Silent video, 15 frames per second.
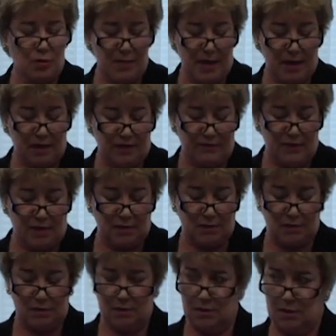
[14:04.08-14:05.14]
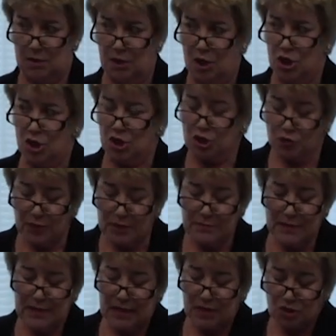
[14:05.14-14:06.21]
traumatic events.
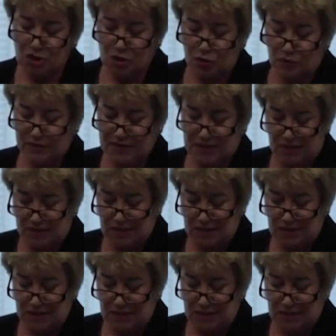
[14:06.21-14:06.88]
Treatment and Service